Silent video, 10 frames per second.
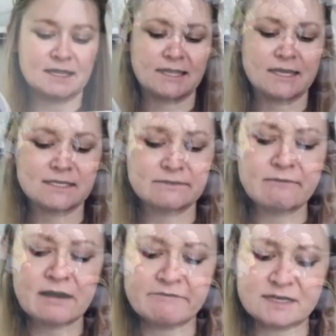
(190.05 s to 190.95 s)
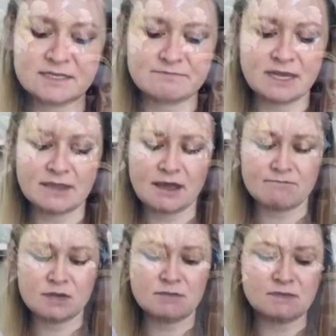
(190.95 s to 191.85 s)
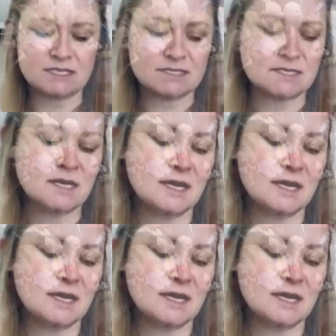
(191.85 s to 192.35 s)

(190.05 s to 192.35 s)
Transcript: that is irrelevant to me in that moment.